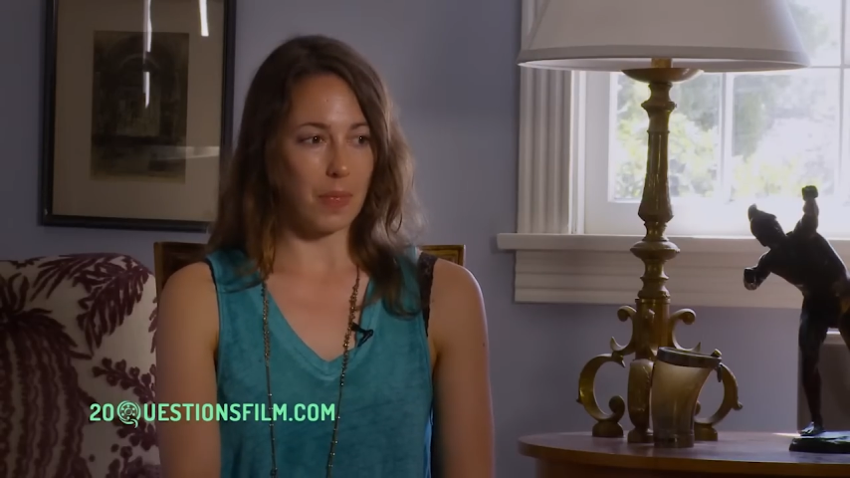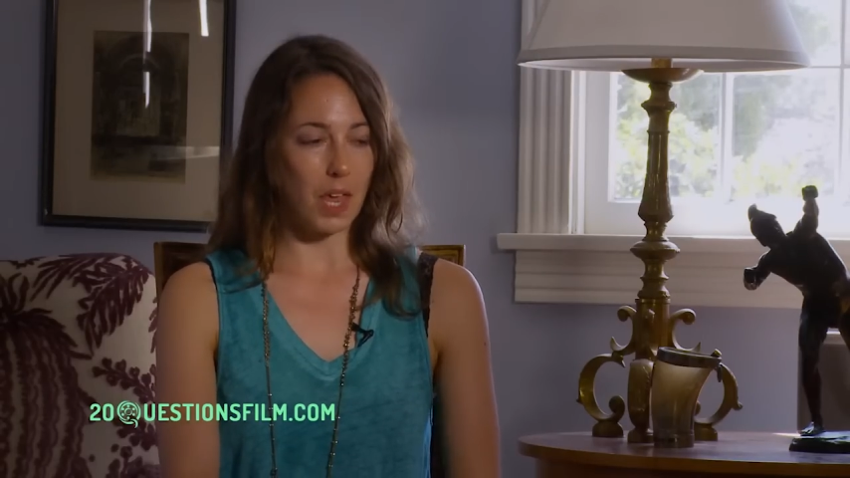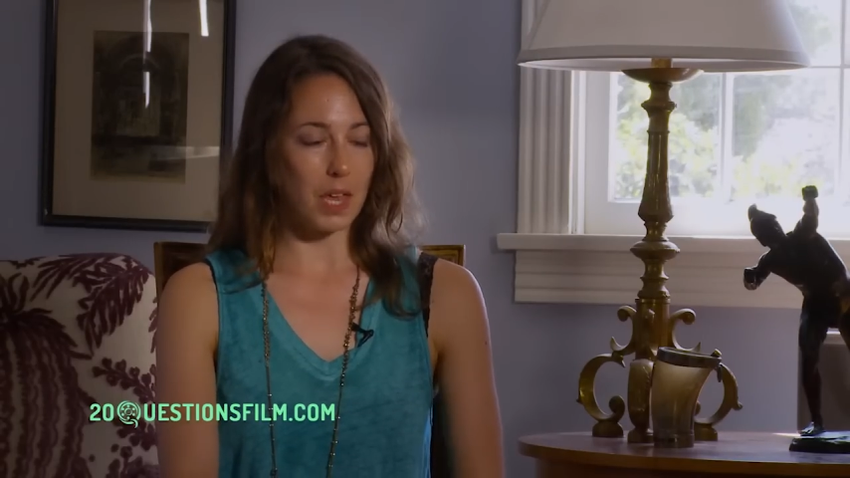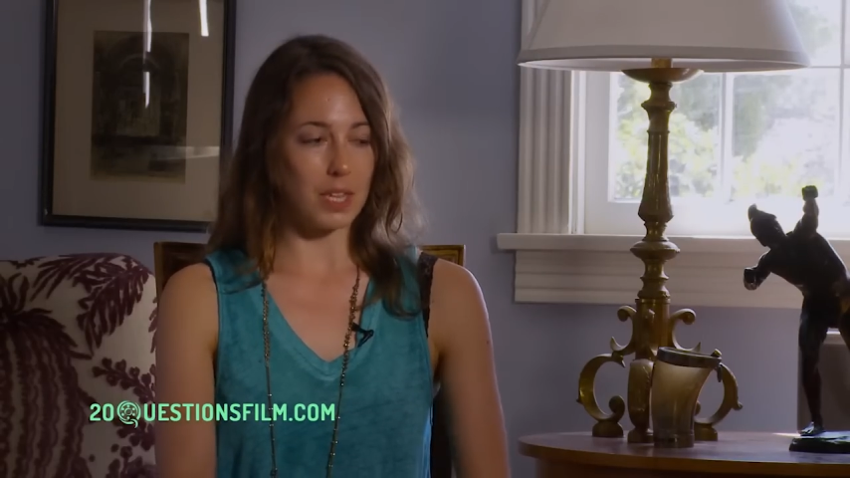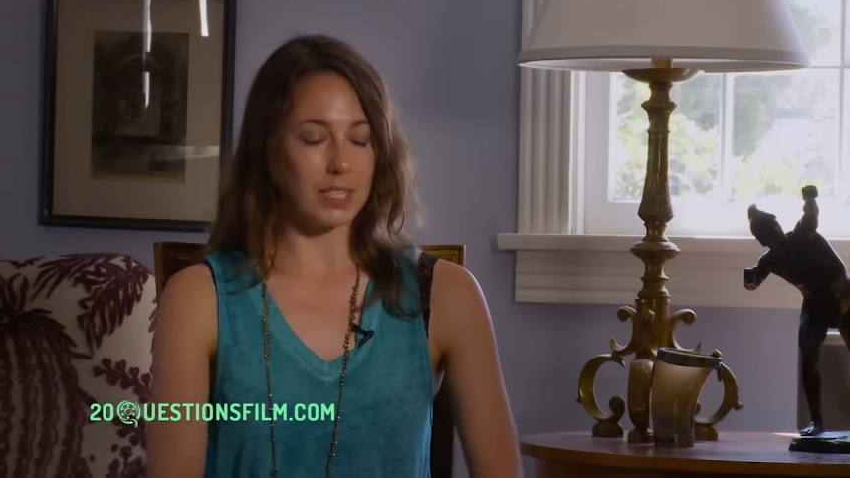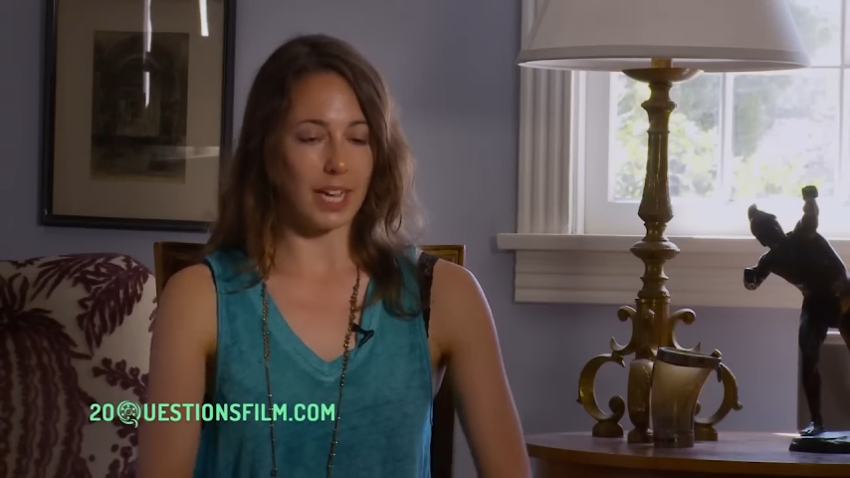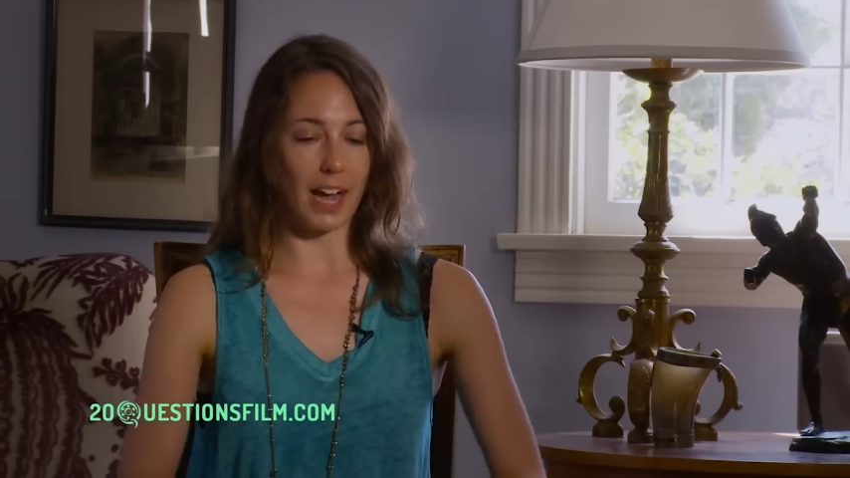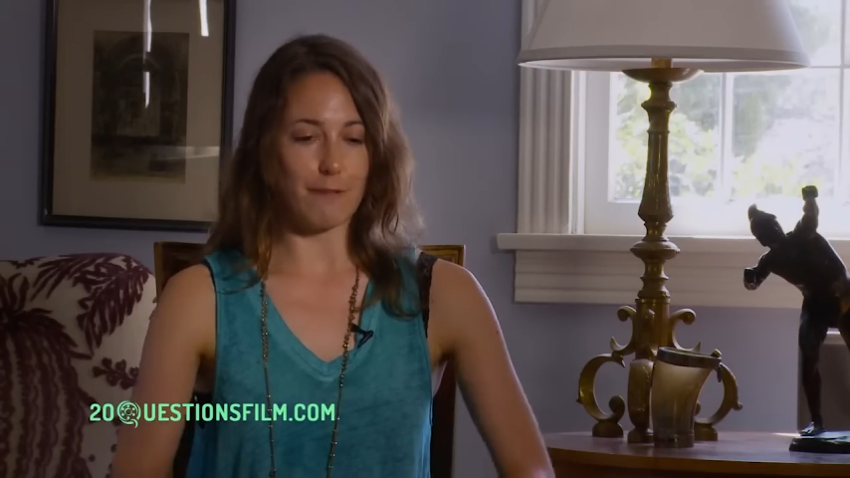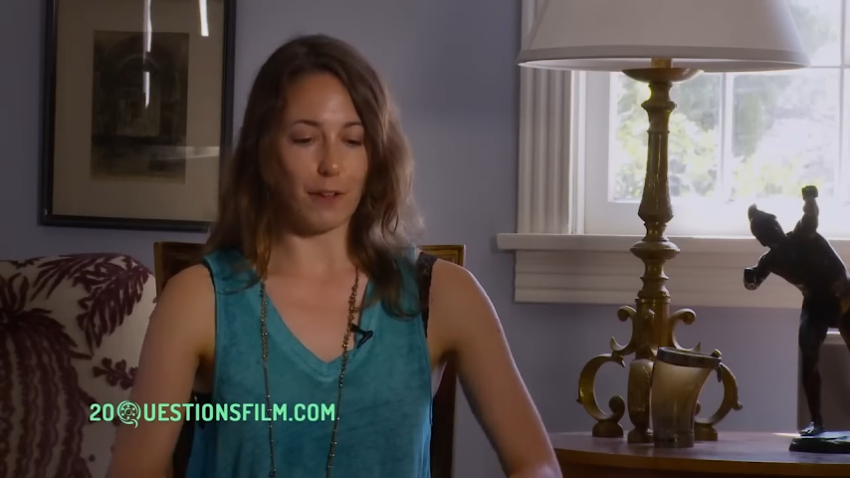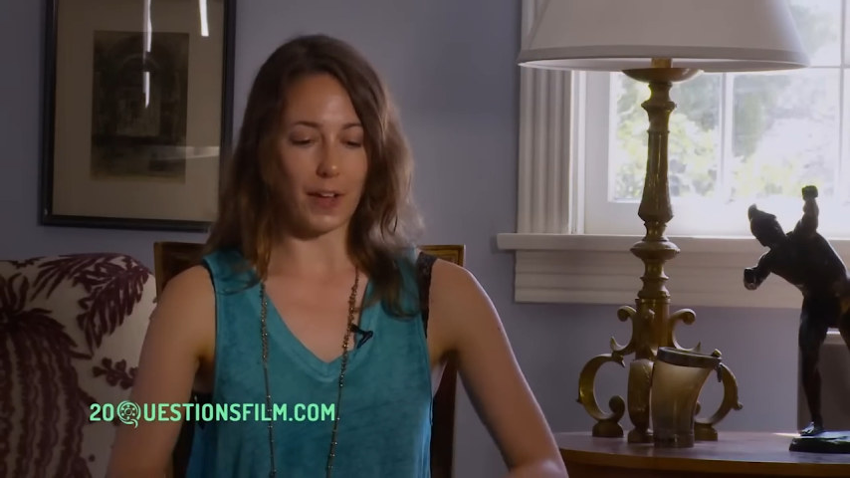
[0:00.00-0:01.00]
It's like
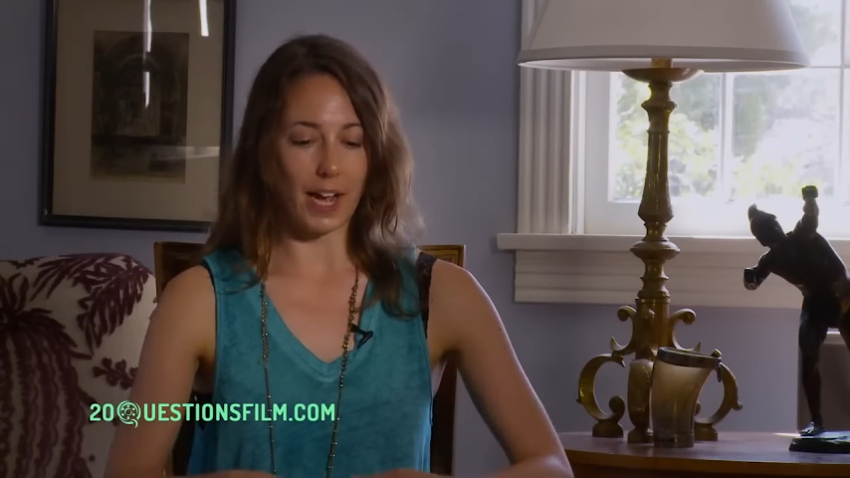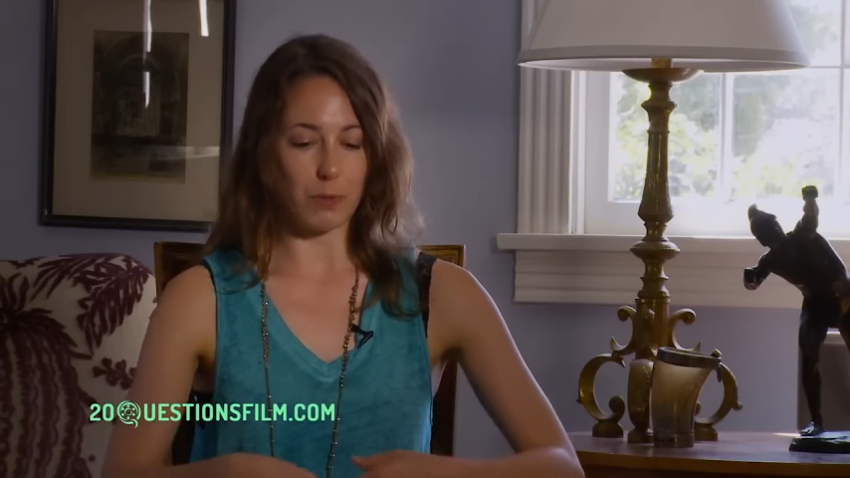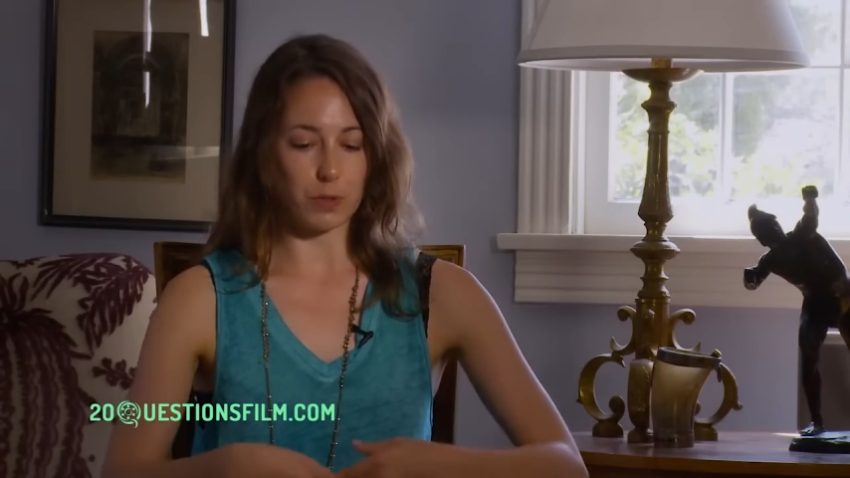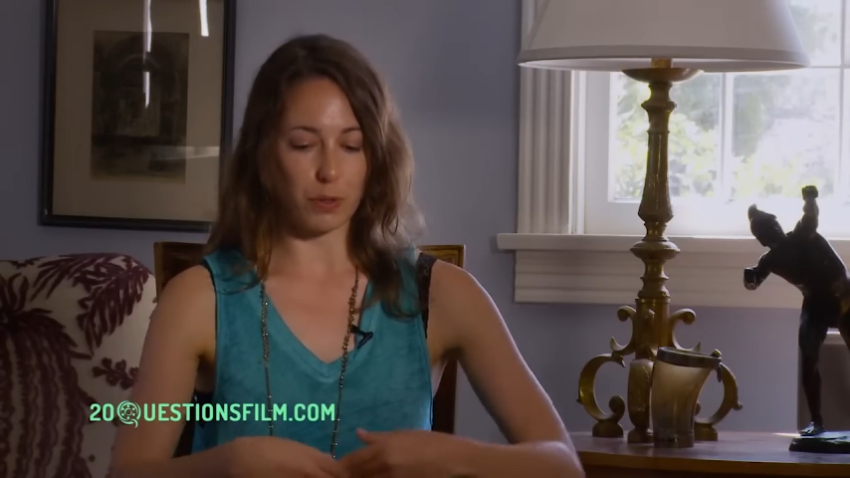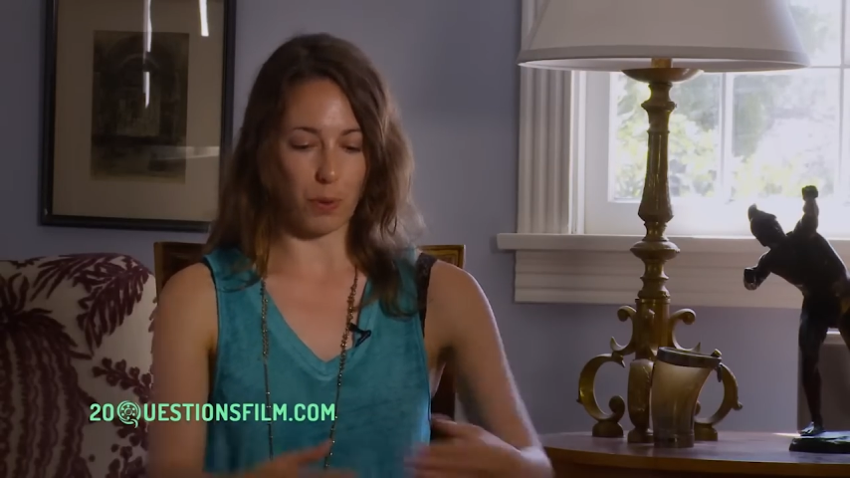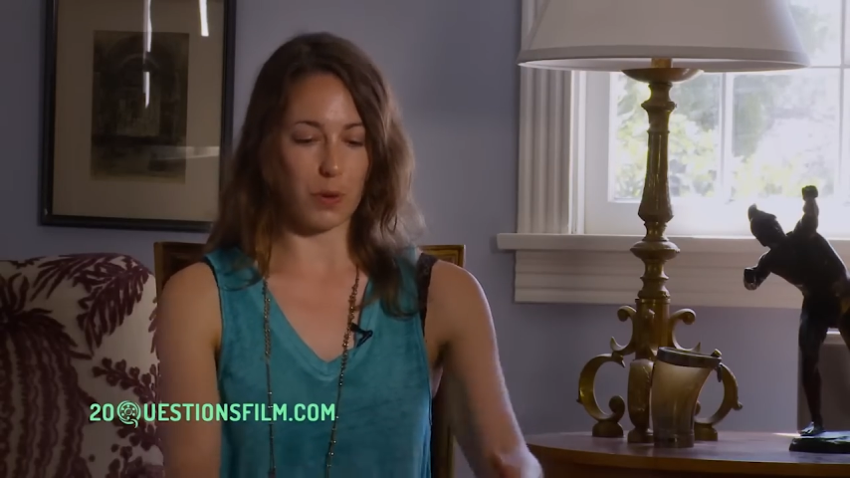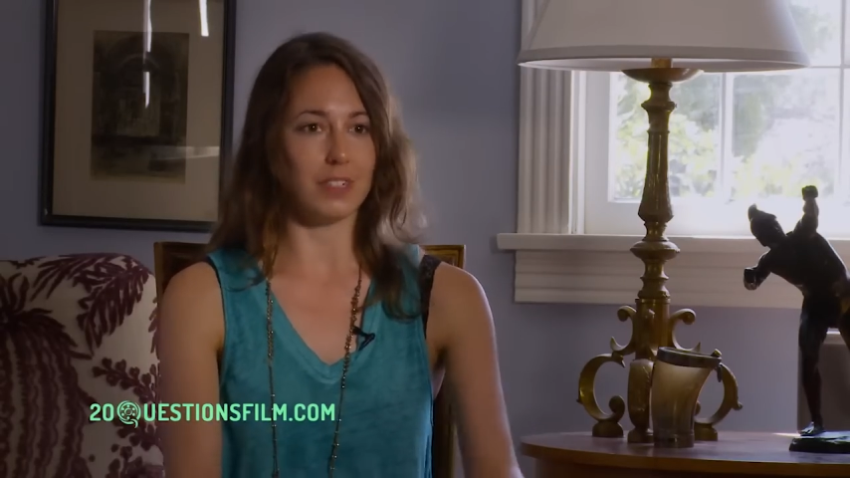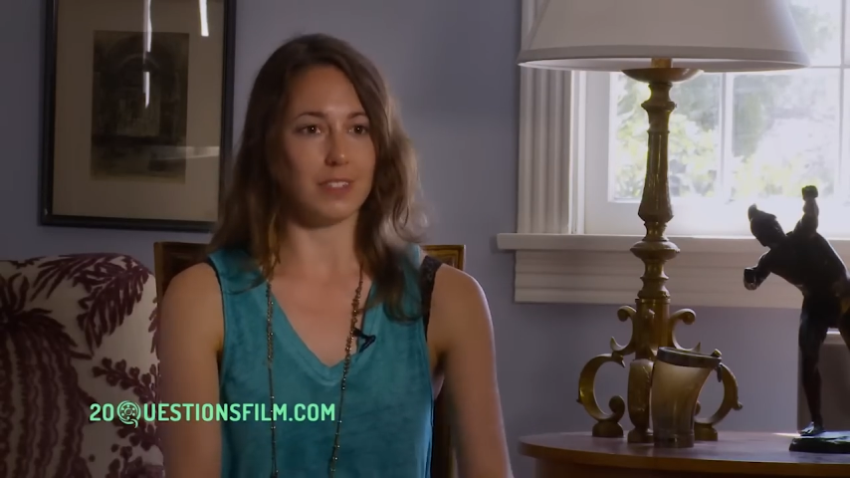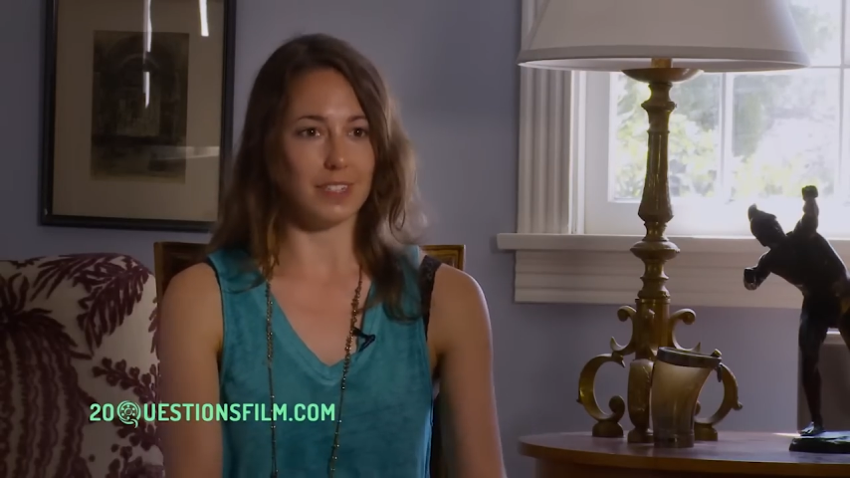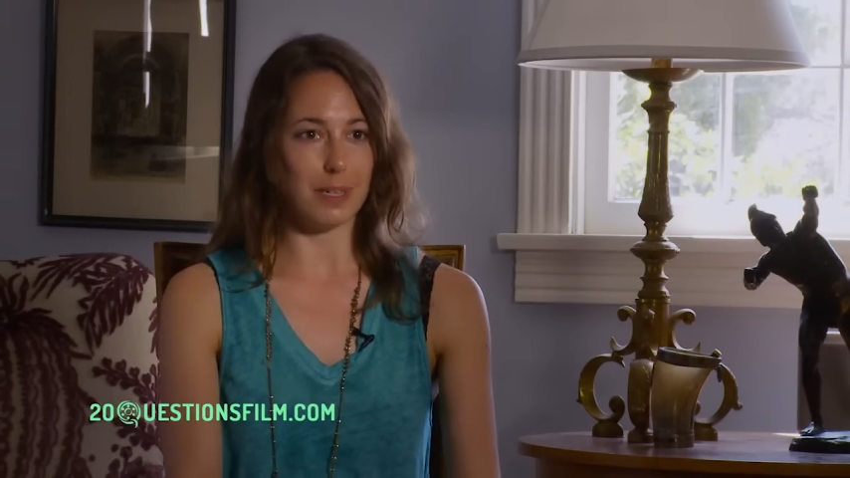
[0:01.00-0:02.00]
I felt like I was thrown
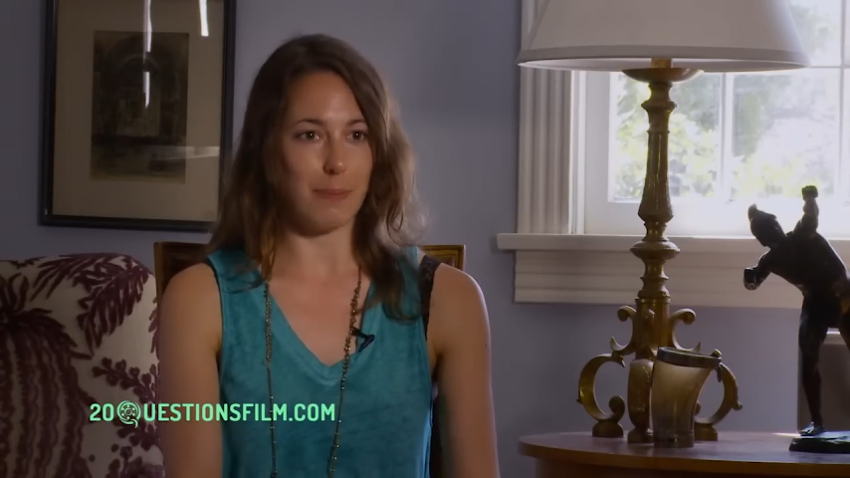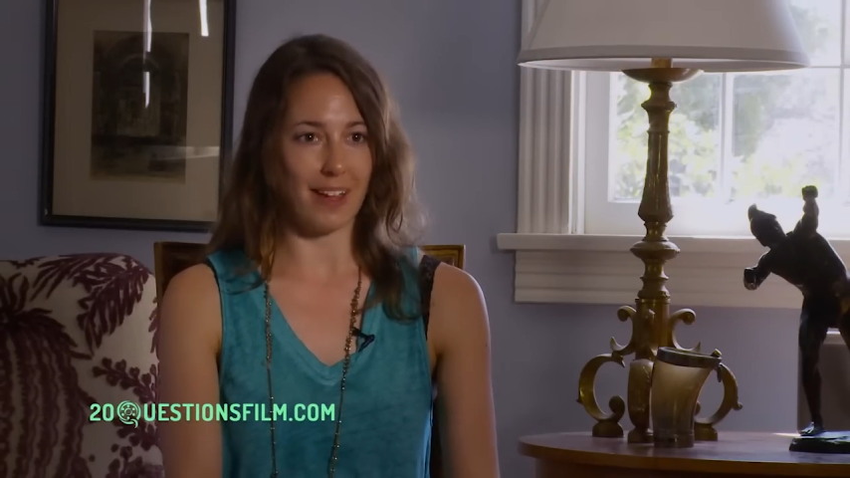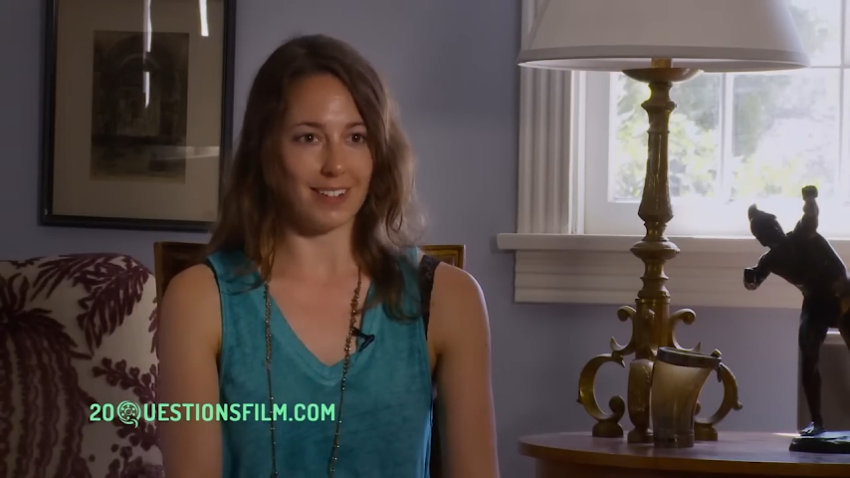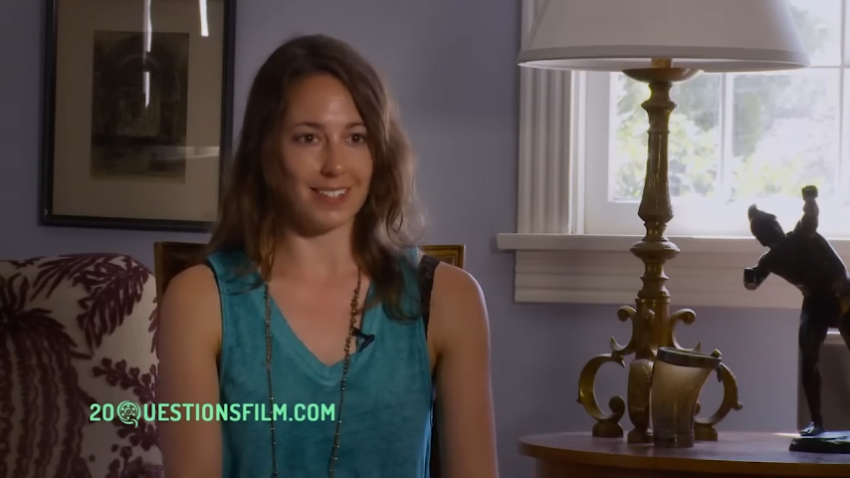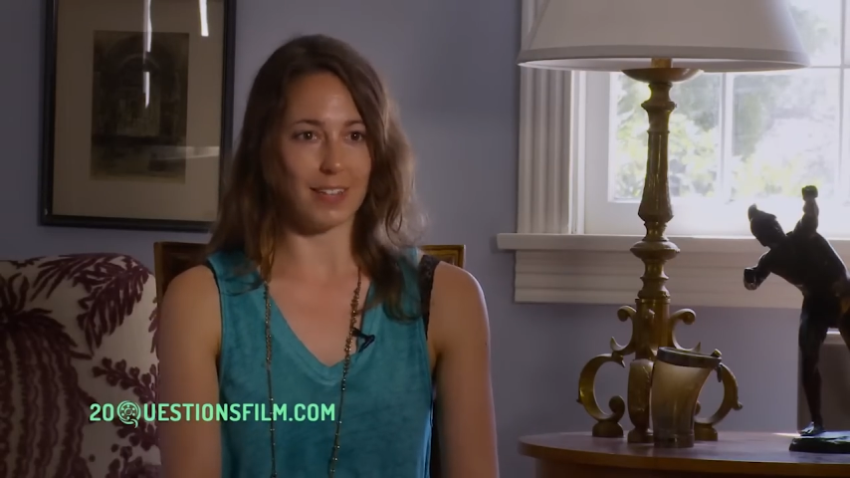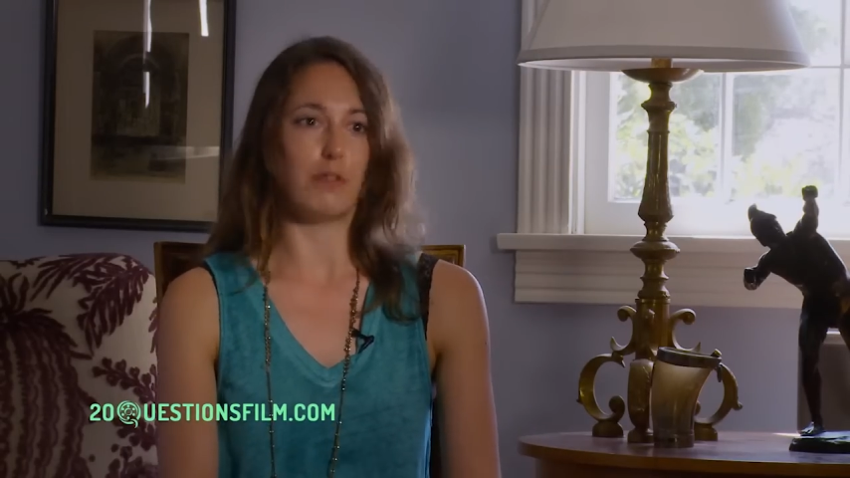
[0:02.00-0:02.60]
into the deep end